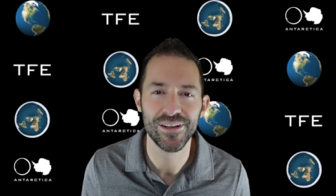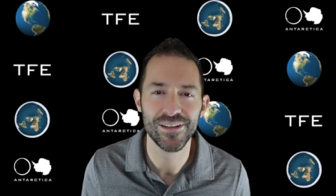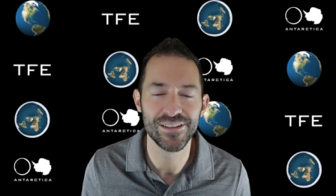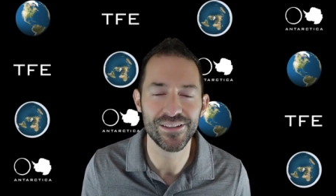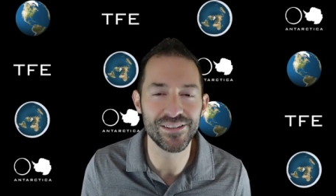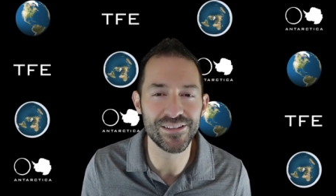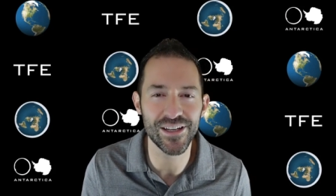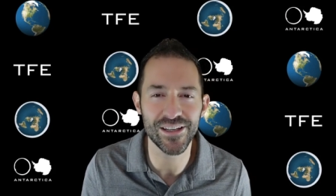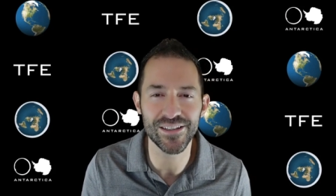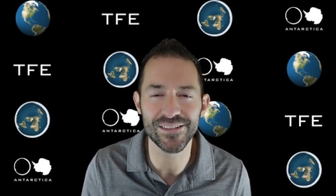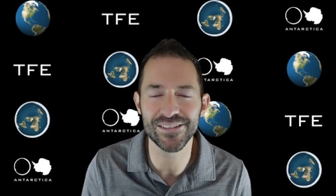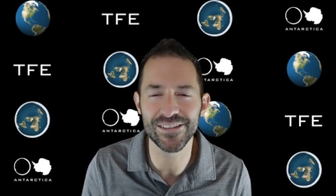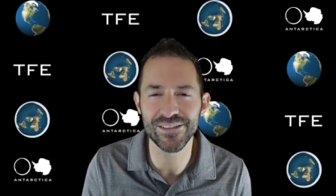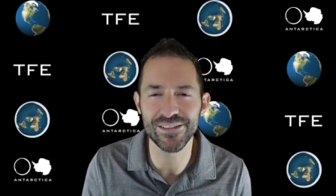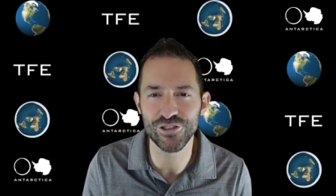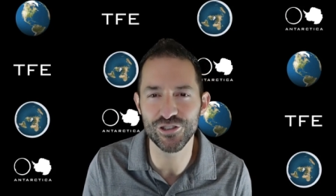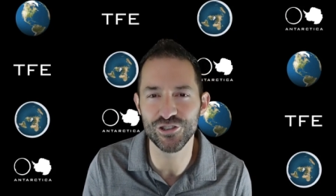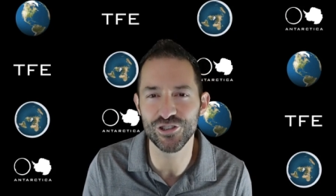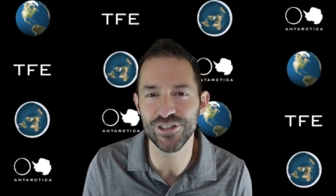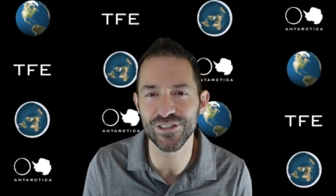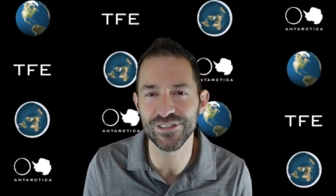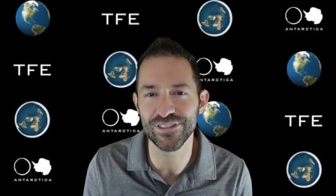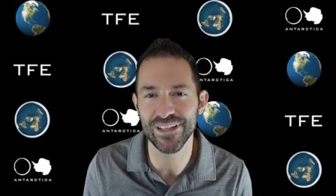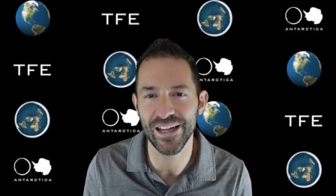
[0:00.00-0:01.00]
doesn't
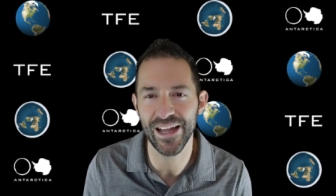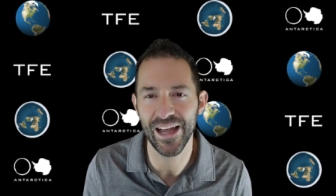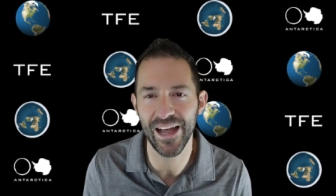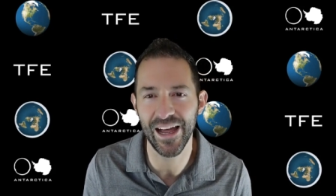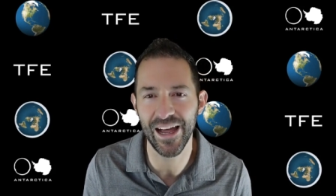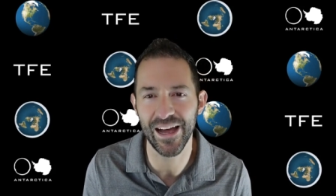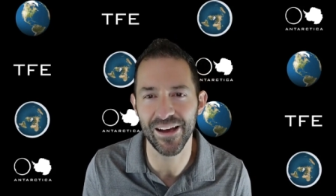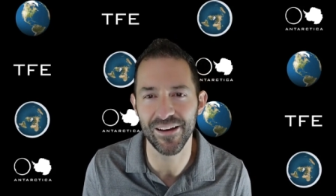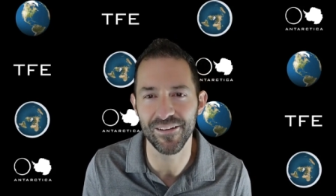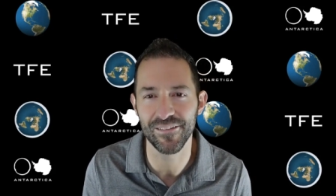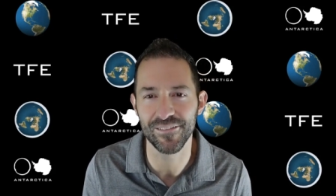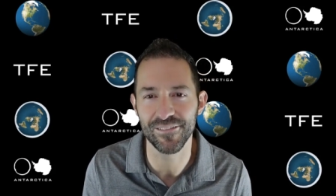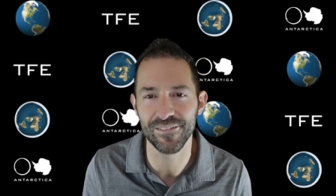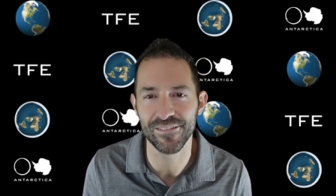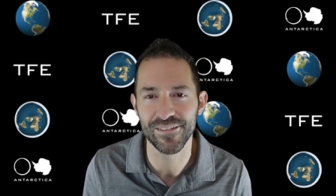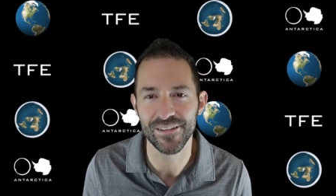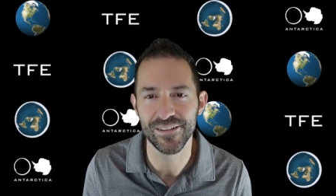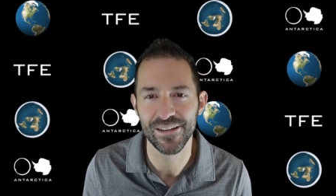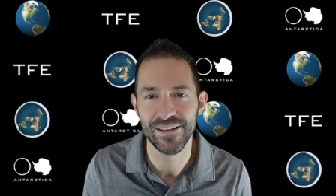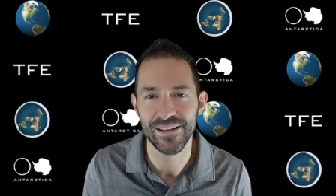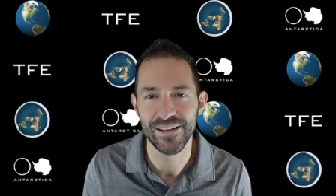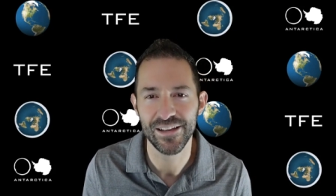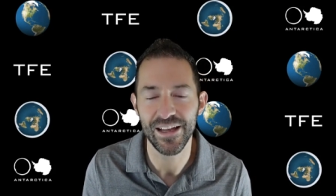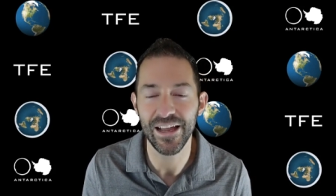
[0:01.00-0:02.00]
just have
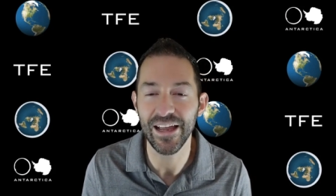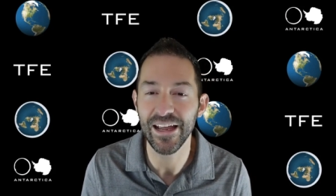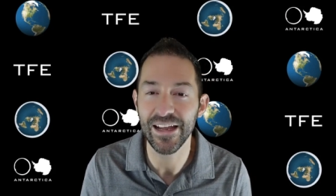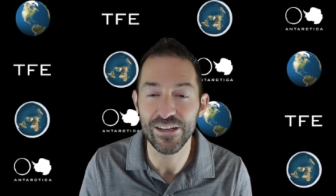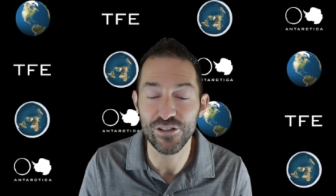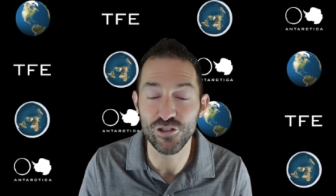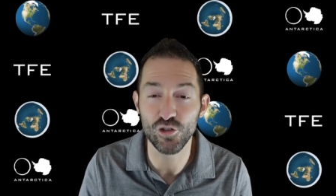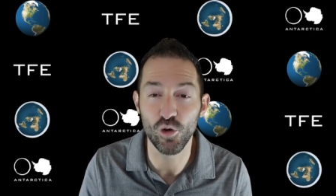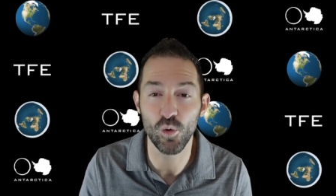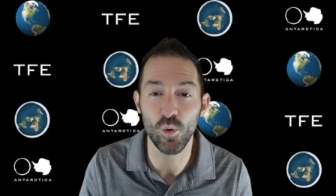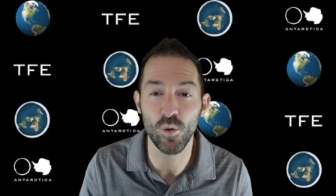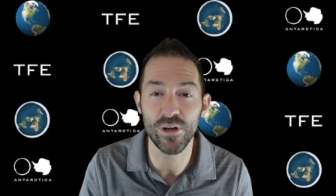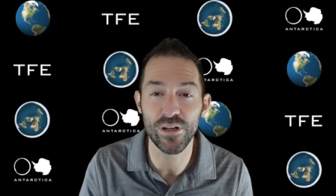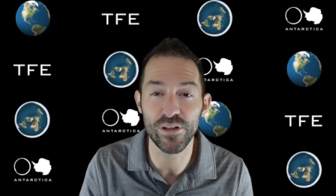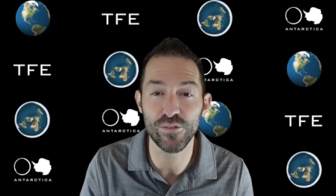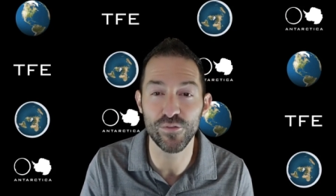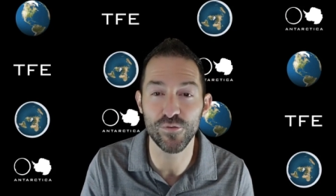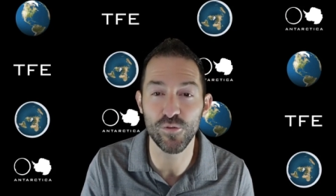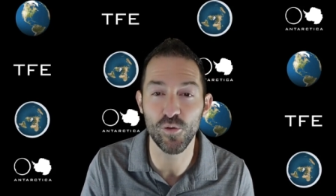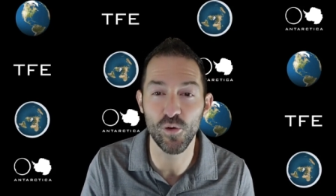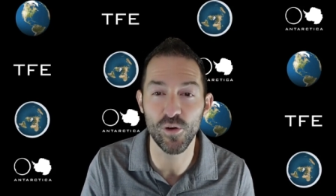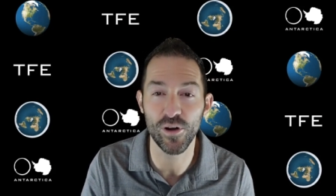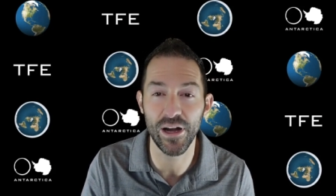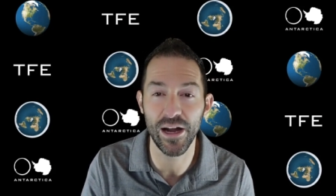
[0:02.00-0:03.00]
a
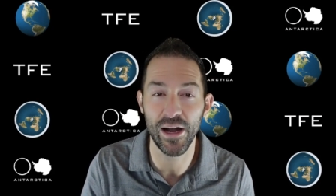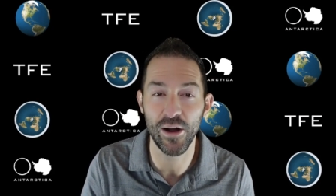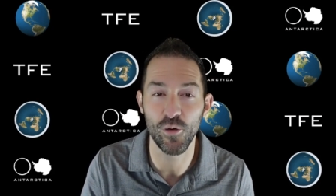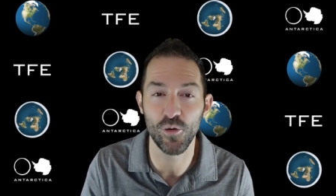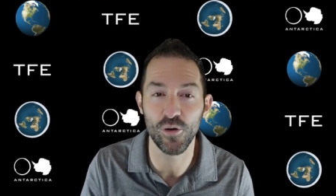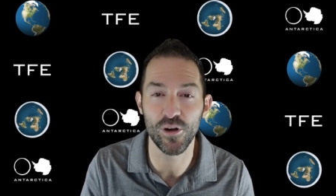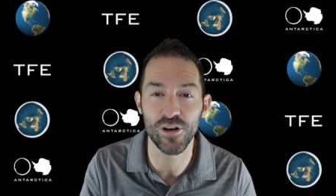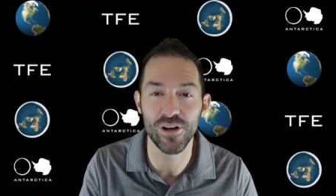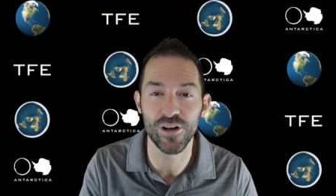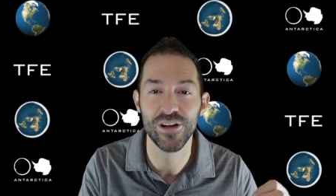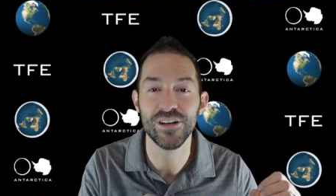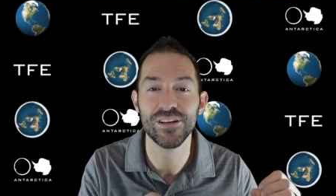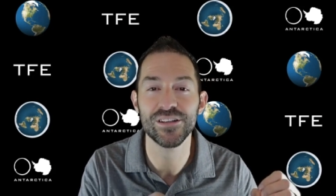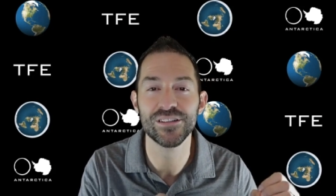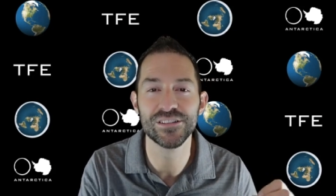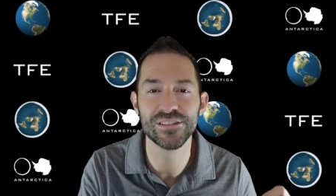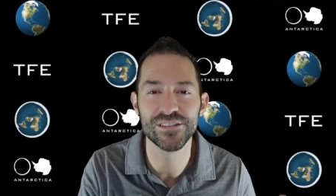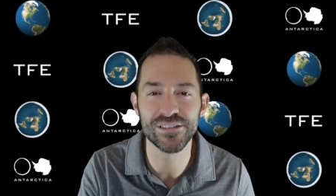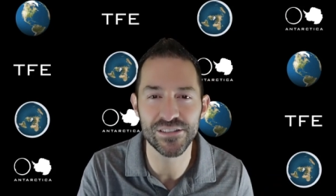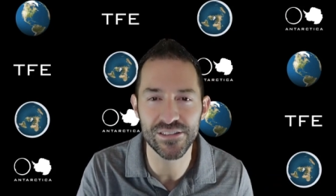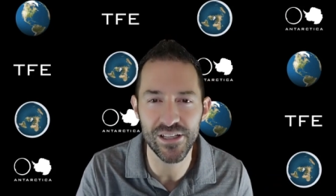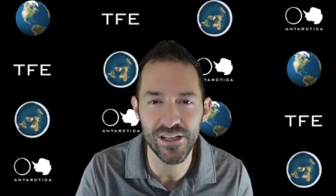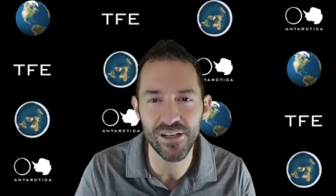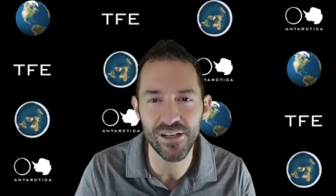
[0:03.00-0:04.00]
24-hour
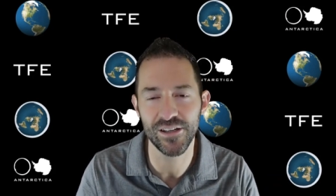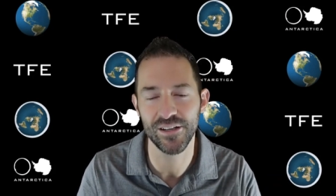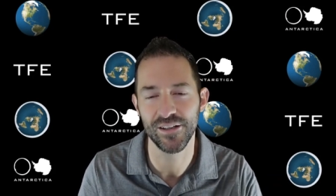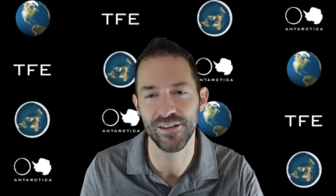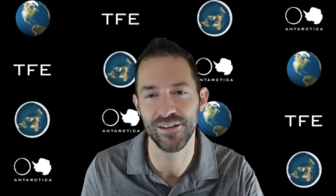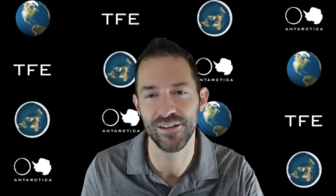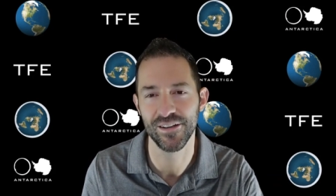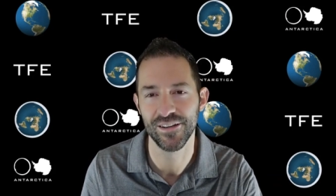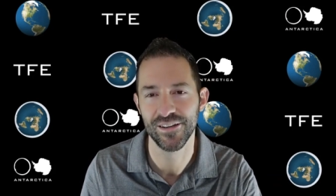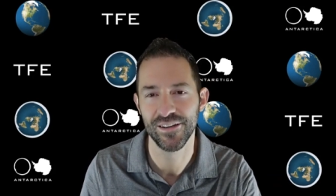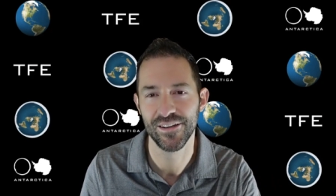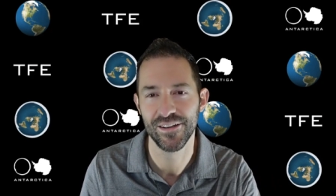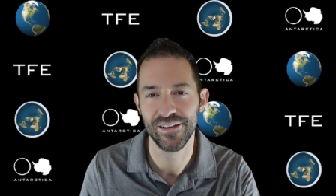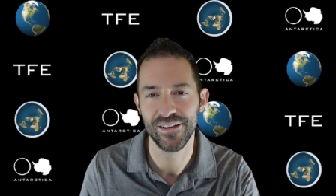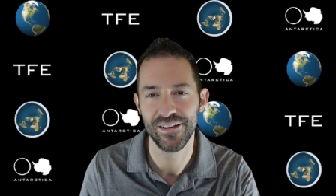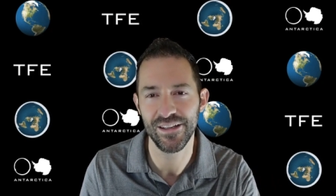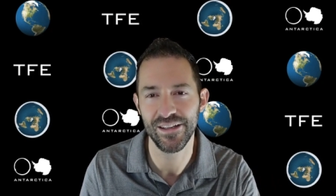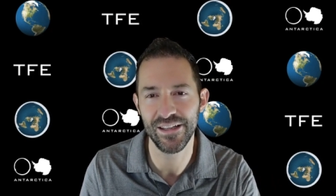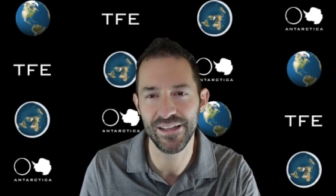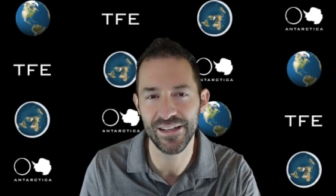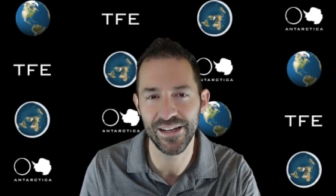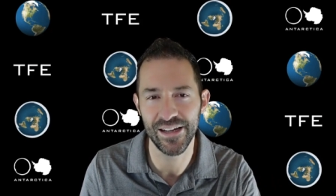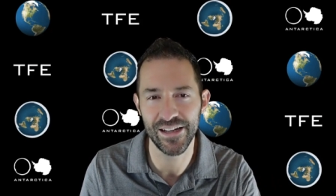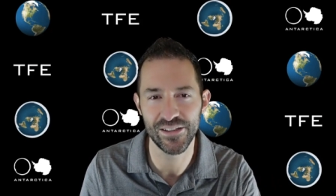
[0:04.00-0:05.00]
sun
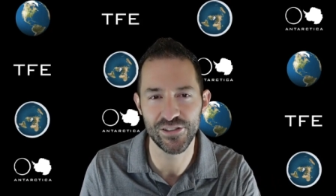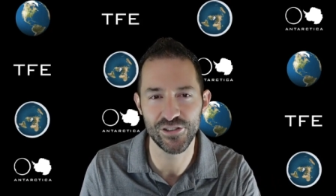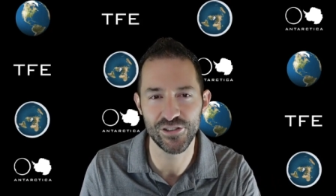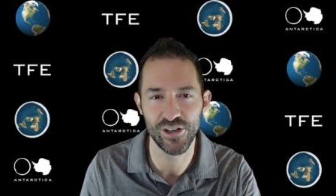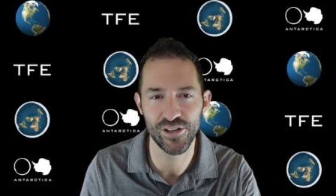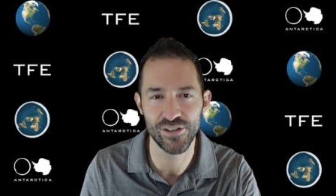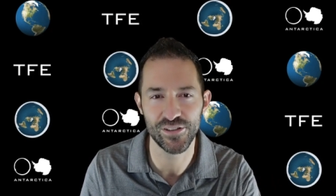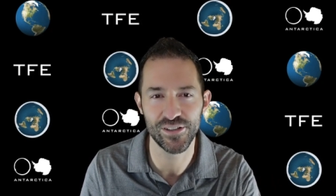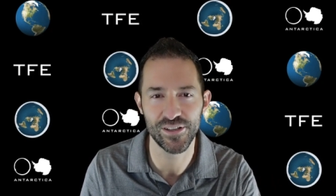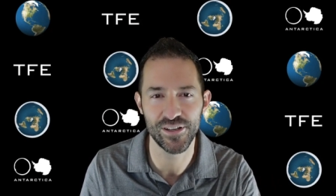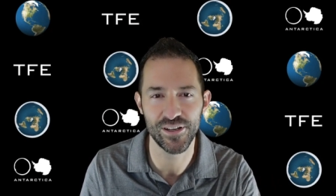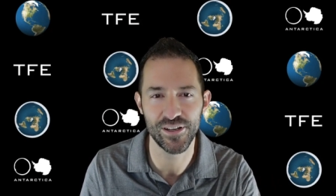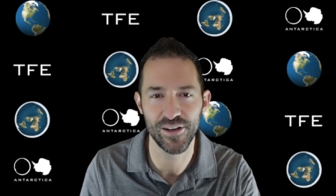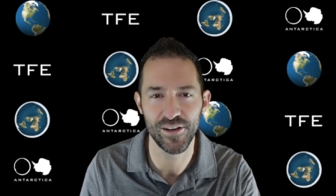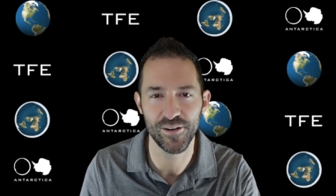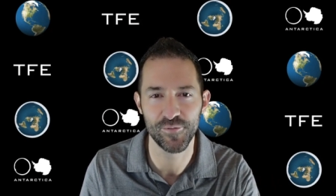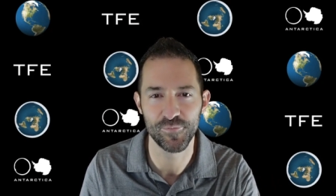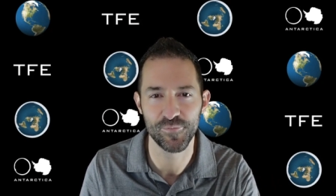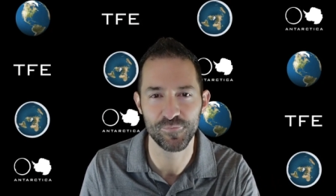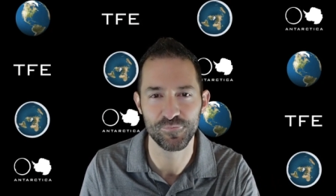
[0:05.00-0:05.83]
in Antarctica.